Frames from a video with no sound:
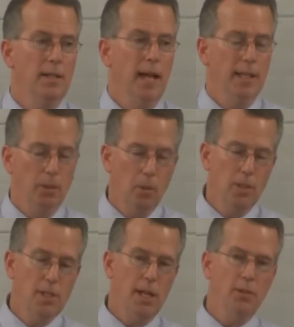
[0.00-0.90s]
And the
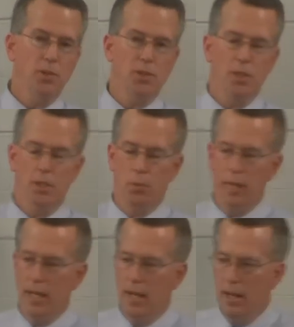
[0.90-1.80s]
Lord tells us that if
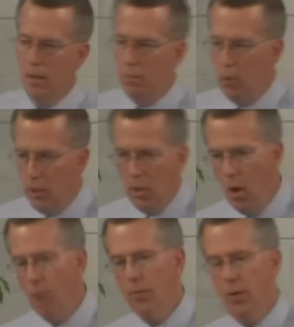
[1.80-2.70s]
we put
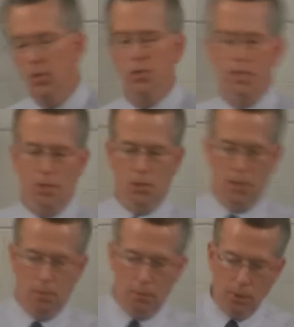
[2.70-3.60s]
off our sins
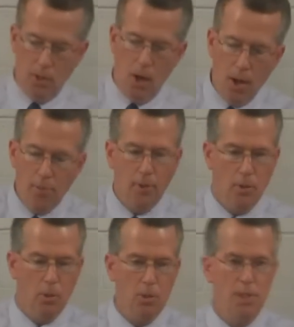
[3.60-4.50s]
and put on the
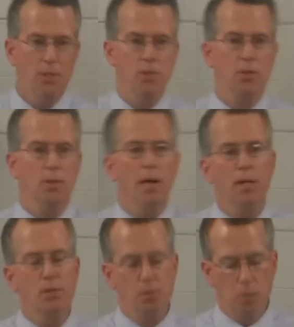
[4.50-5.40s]
Lord Jesus
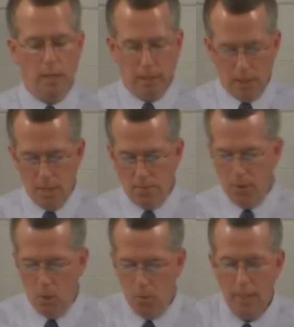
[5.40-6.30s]
Christ, if we live
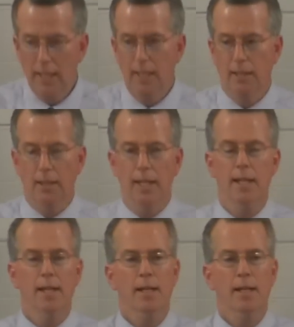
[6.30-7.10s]
obediently,